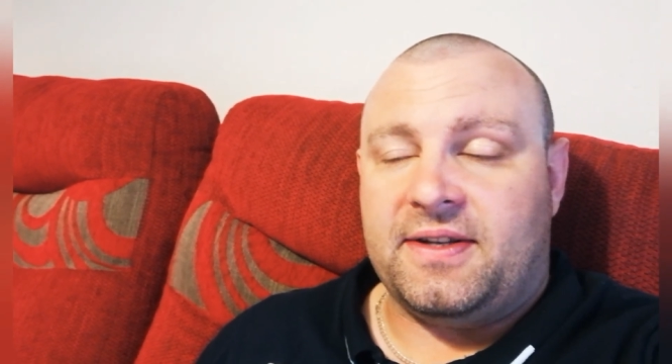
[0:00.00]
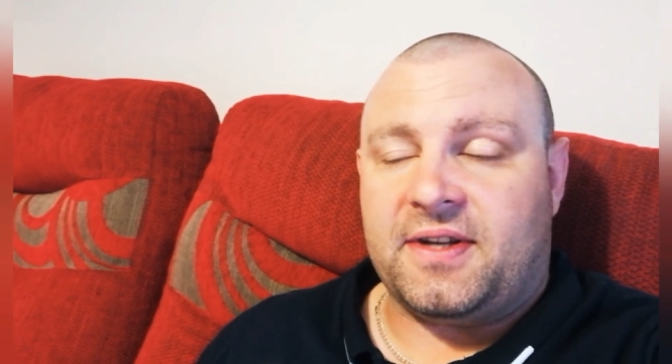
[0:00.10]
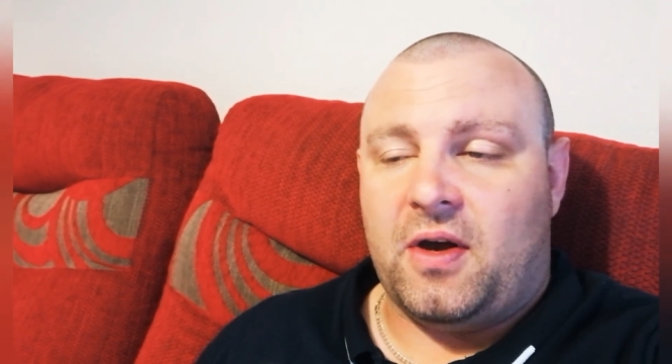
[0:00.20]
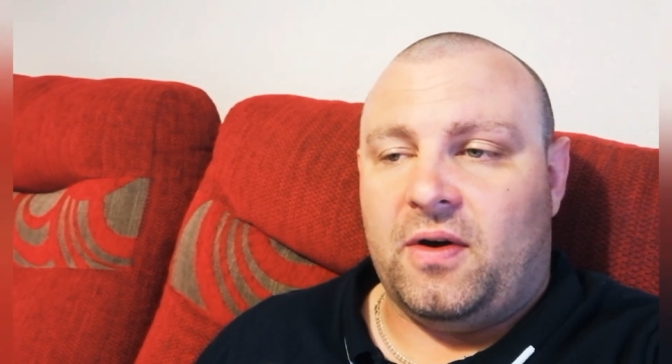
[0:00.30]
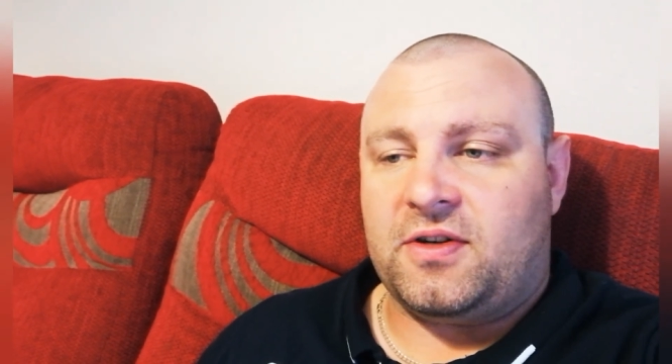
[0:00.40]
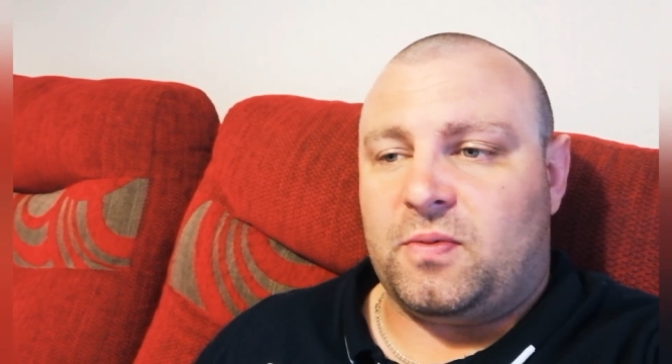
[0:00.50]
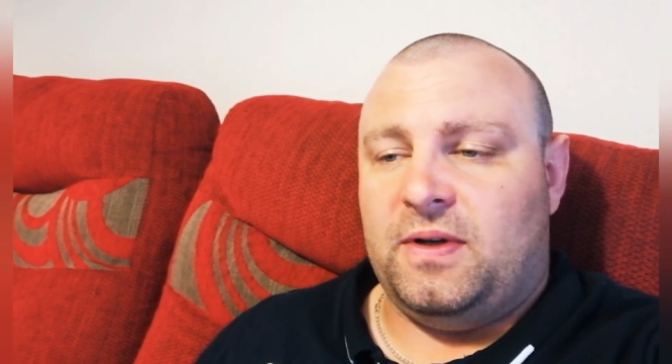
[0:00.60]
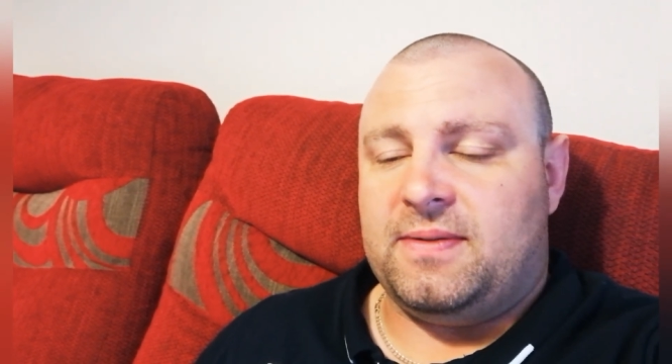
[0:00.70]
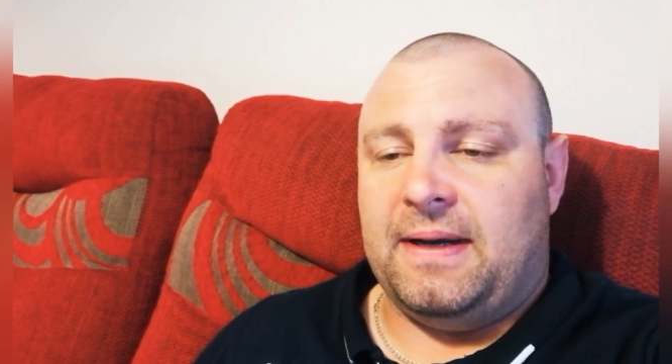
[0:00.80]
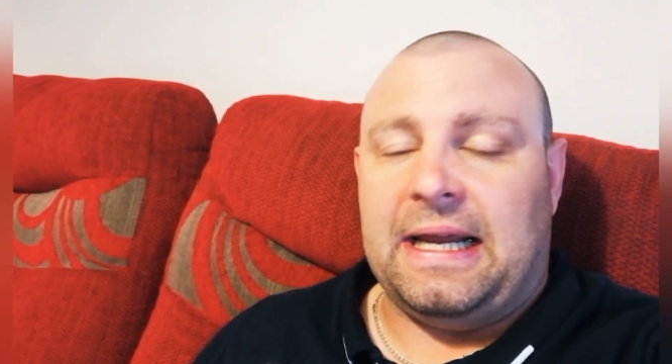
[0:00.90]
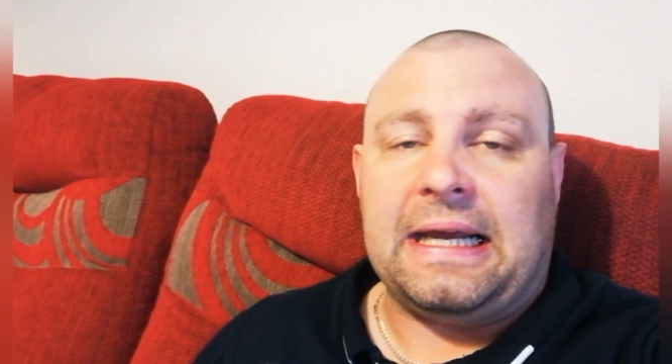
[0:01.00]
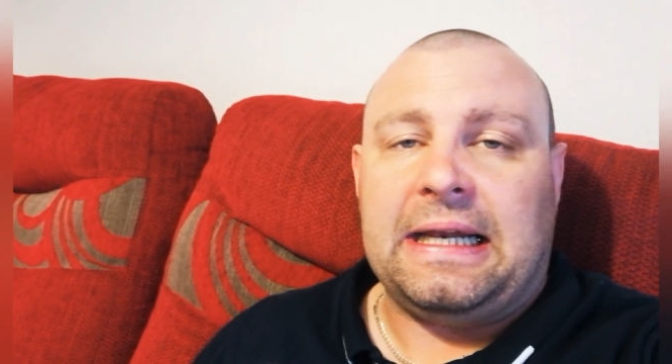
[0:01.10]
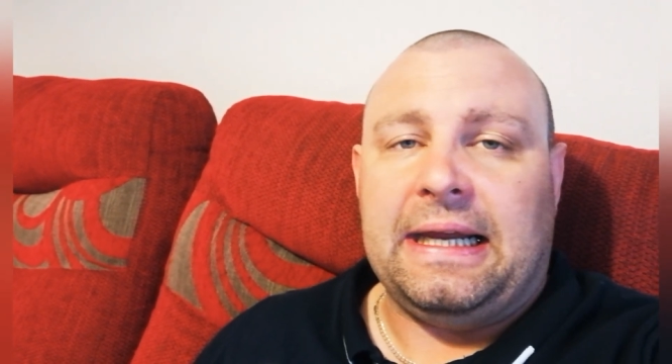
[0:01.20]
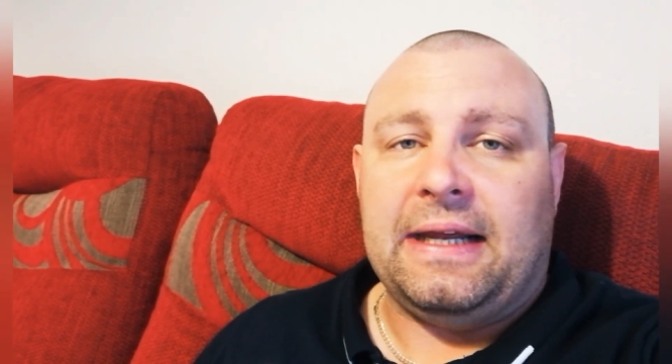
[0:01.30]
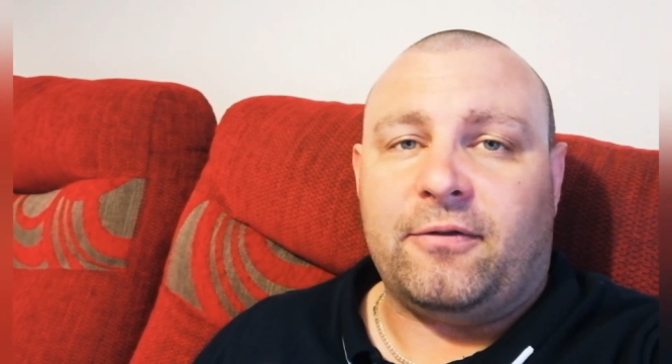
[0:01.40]
So I just wanted to make that
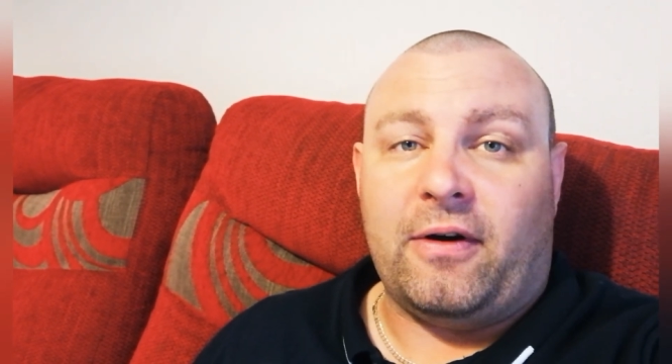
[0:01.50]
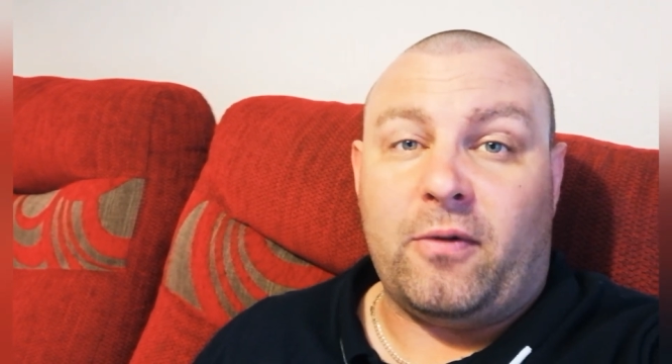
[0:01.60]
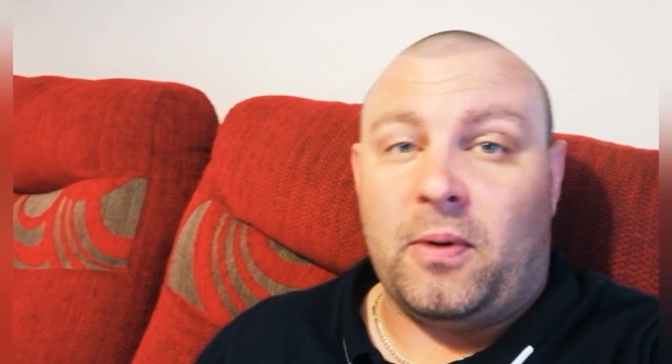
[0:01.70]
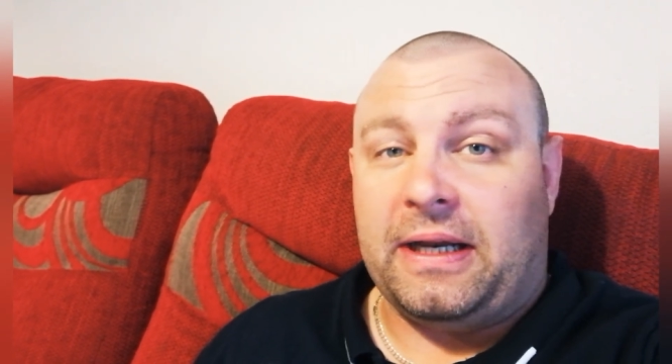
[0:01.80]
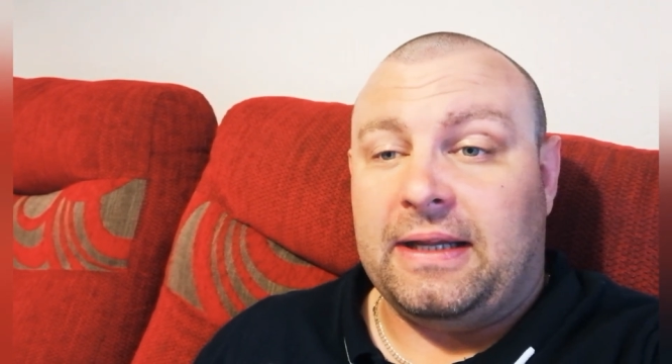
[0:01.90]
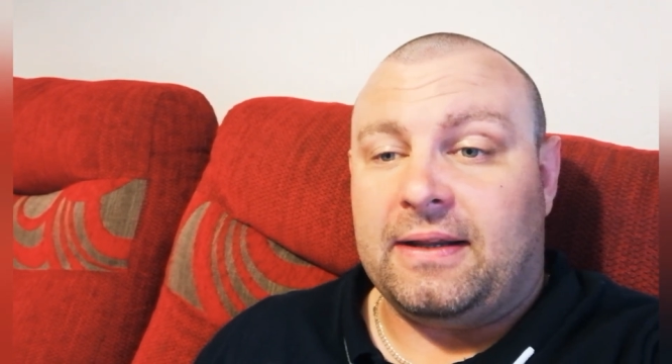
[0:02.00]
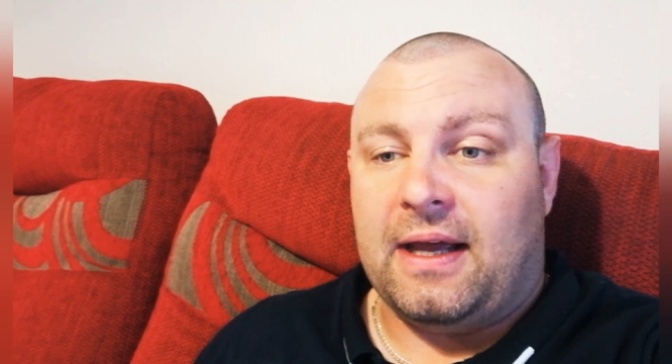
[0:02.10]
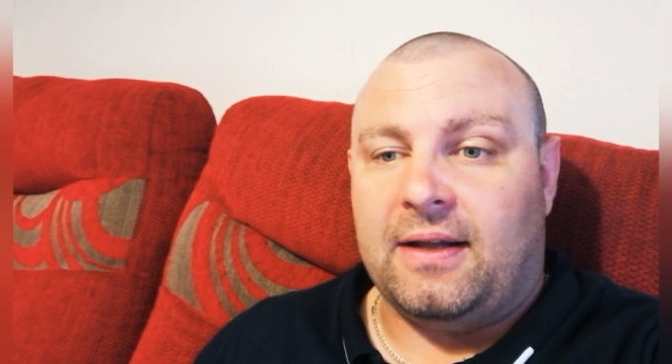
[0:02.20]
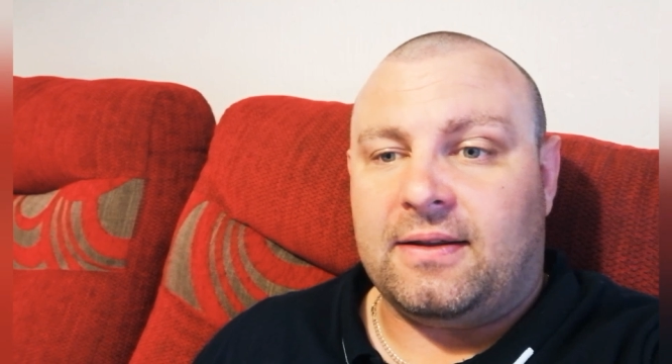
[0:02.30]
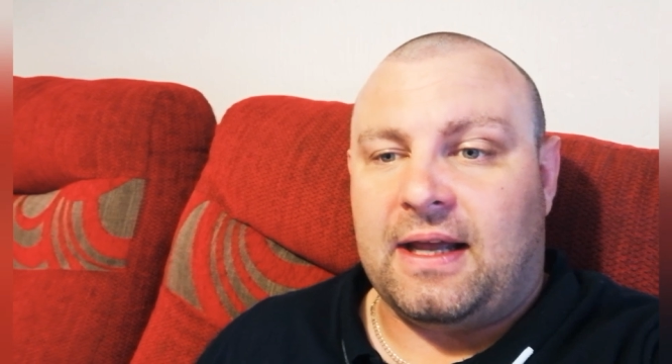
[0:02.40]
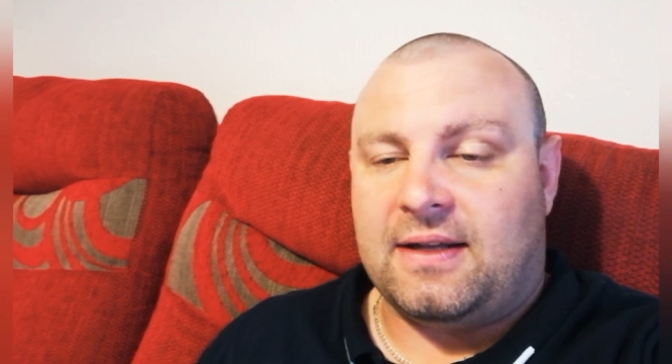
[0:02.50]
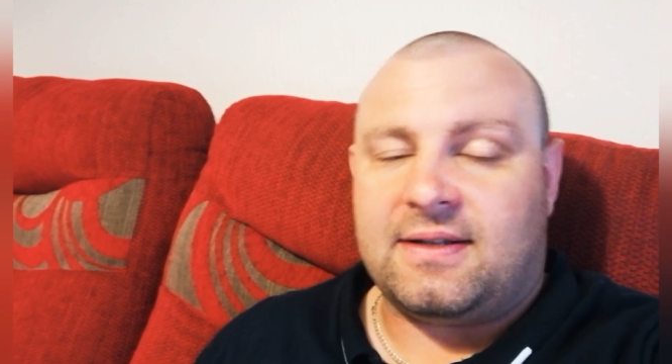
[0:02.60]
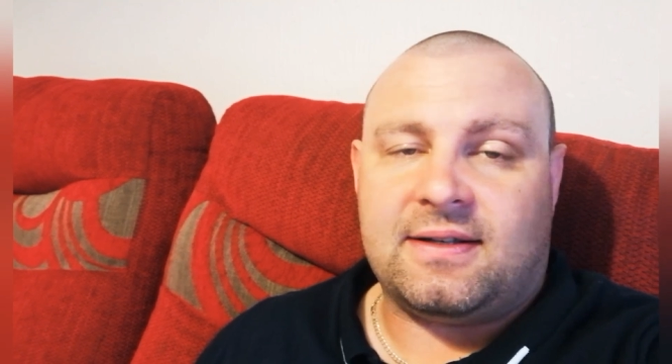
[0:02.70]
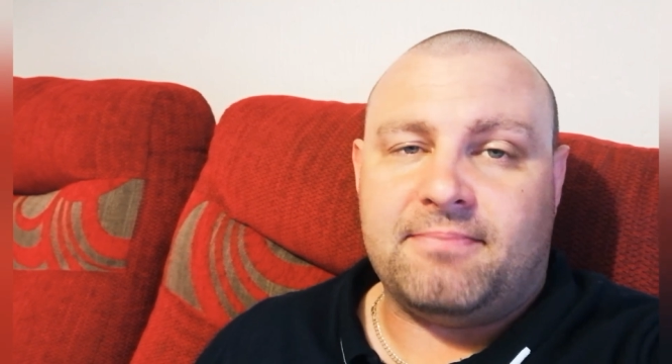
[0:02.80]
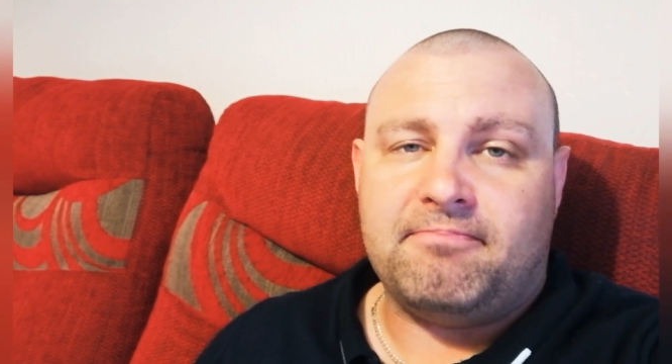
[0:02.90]
clear for everybody that
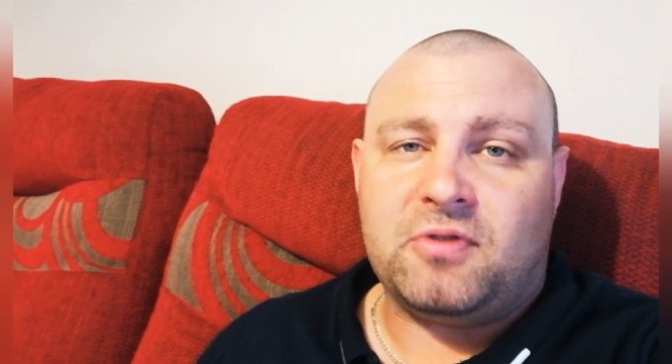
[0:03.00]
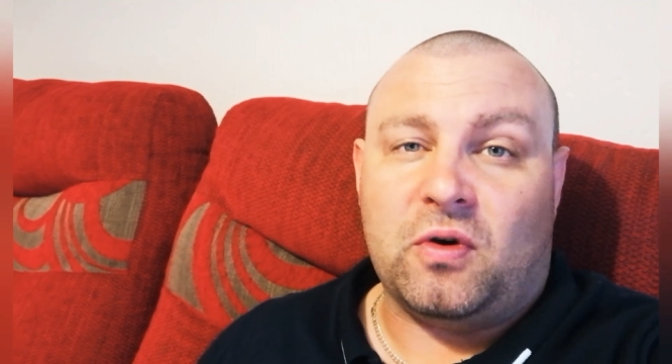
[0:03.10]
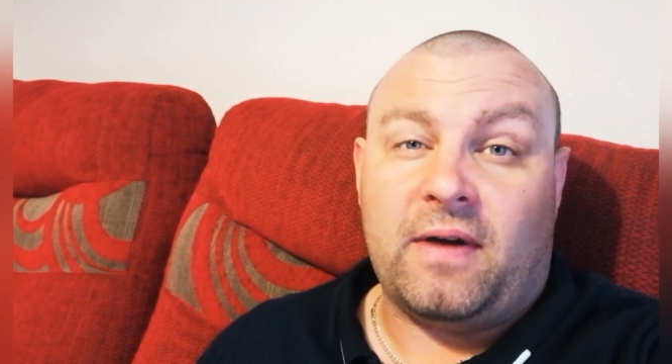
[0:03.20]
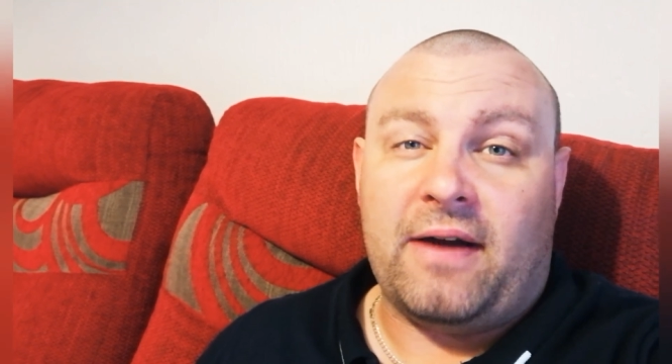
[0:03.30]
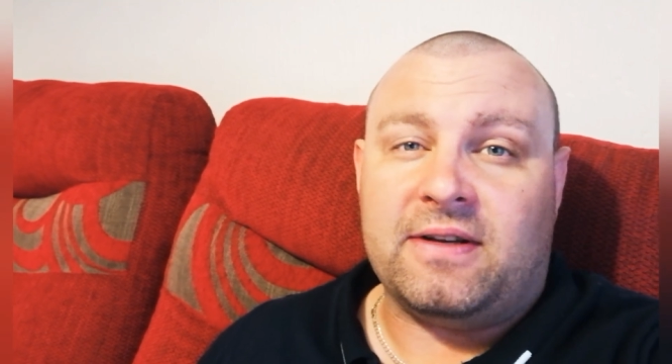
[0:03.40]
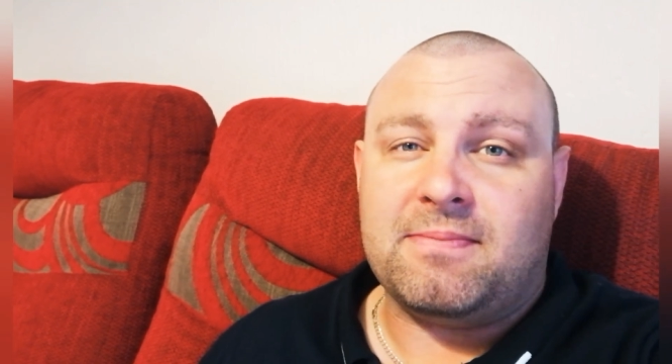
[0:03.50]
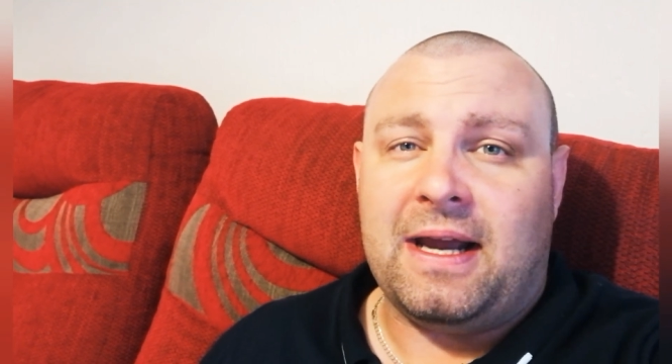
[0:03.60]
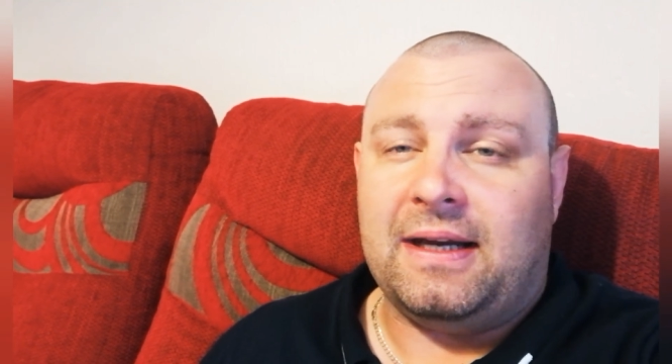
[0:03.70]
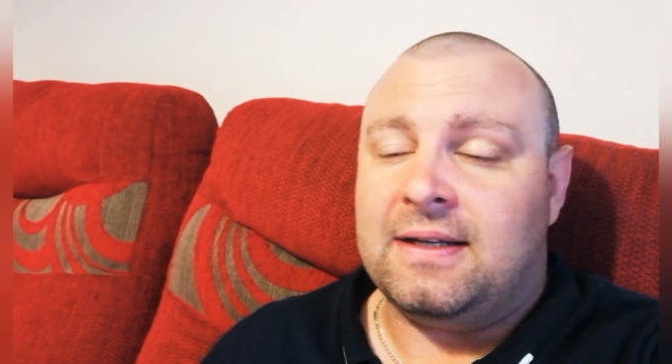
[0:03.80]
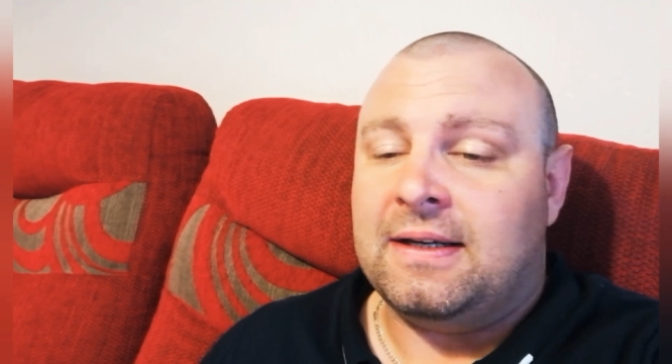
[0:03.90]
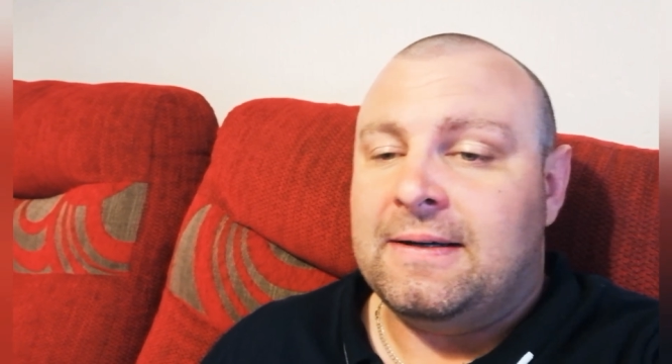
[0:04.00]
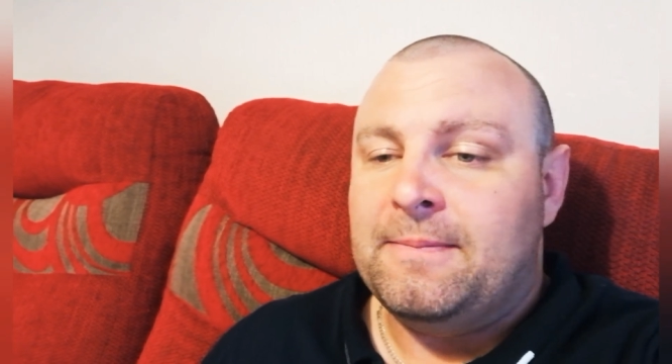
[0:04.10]
that's sort of how it's made.